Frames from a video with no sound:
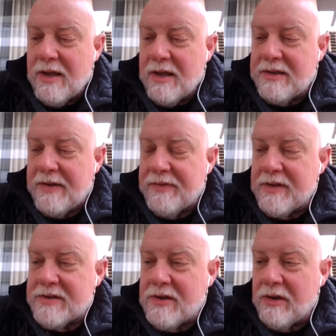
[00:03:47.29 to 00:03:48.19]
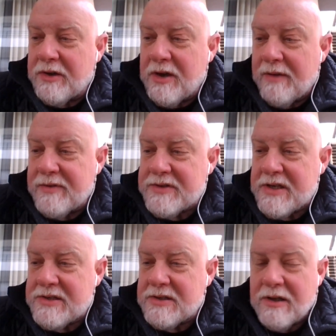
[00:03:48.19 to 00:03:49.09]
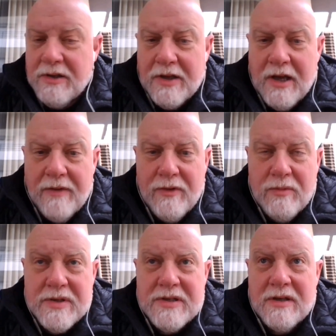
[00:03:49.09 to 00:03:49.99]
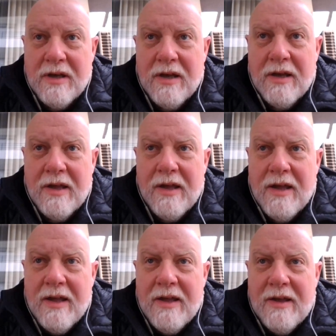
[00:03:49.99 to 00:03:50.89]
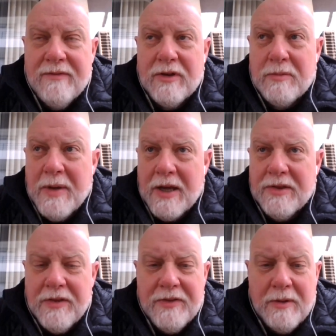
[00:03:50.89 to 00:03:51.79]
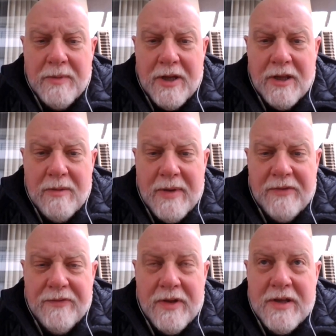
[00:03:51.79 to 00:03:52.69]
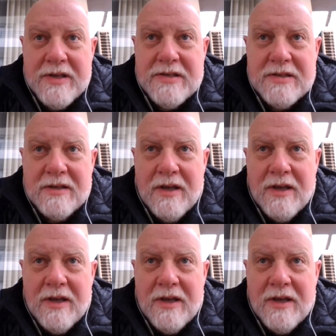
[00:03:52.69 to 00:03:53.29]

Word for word: It definitely is called a novelization on the cover, which, uh, if you look back at the thumbnail I made for this,